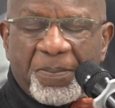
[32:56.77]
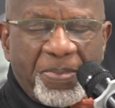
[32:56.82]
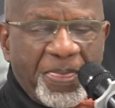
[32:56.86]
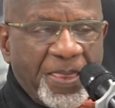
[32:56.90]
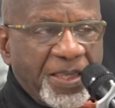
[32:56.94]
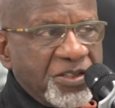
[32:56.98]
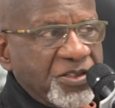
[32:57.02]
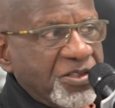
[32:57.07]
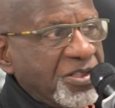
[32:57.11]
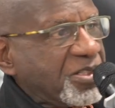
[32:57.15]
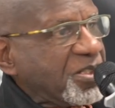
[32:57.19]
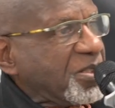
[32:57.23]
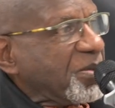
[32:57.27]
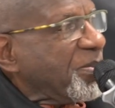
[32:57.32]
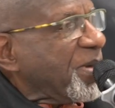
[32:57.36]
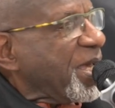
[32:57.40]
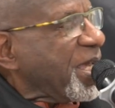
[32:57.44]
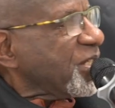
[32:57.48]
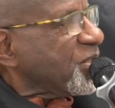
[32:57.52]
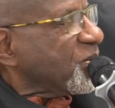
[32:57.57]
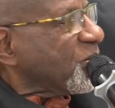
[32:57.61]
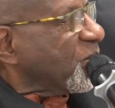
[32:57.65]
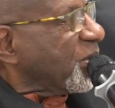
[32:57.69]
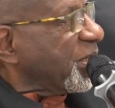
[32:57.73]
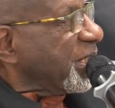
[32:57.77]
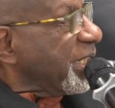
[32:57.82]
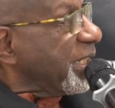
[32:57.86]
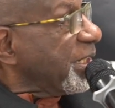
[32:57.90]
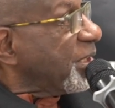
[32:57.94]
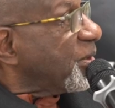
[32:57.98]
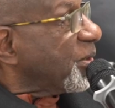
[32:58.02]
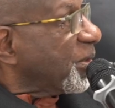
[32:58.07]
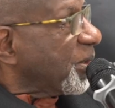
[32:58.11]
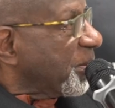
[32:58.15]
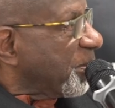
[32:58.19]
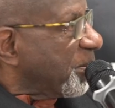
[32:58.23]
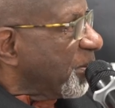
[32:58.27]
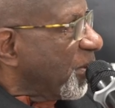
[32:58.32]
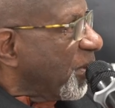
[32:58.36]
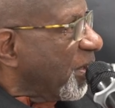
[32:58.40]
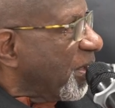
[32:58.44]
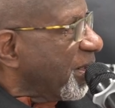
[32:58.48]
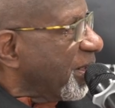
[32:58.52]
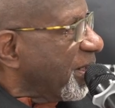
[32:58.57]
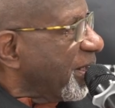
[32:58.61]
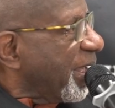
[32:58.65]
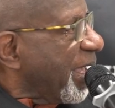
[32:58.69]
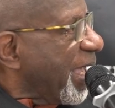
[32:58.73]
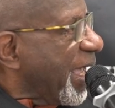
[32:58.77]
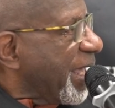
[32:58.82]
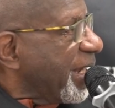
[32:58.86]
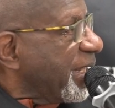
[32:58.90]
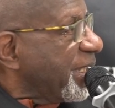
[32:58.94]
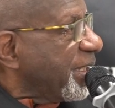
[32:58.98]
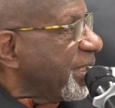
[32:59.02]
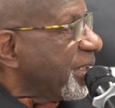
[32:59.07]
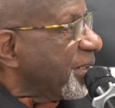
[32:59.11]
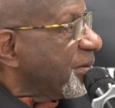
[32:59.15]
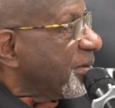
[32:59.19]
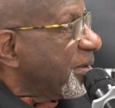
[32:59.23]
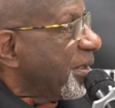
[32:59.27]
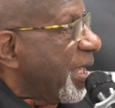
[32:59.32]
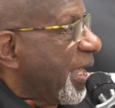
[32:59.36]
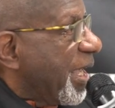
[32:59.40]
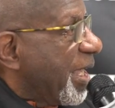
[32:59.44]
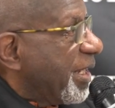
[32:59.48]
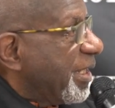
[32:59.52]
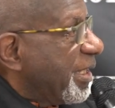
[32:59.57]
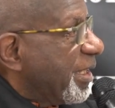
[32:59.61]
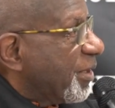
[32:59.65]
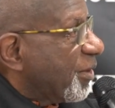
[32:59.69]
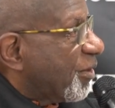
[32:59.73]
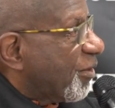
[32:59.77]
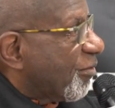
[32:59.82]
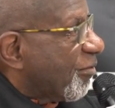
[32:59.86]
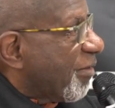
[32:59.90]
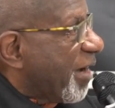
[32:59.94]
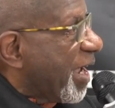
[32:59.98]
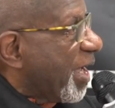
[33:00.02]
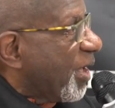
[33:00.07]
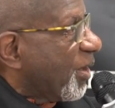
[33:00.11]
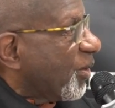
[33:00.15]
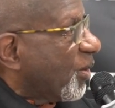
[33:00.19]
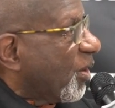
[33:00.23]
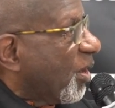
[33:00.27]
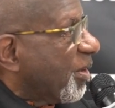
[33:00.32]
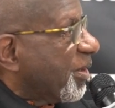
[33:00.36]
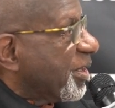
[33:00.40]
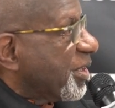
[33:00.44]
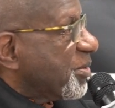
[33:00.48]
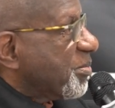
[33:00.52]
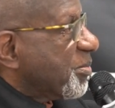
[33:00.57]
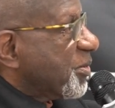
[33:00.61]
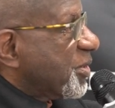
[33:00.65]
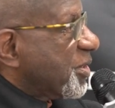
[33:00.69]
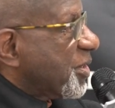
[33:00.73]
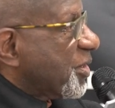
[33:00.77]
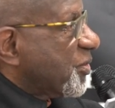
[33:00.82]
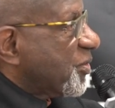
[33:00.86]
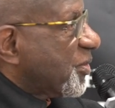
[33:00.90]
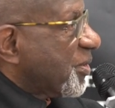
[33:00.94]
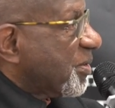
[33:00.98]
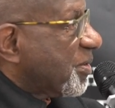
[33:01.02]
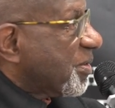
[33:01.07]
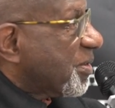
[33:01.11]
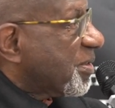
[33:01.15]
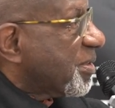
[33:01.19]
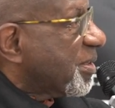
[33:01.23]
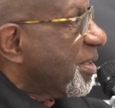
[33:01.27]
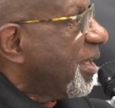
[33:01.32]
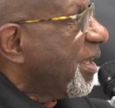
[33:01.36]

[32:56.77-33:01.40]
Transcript: Now just imagine what he could have bought had he corralled all these musicians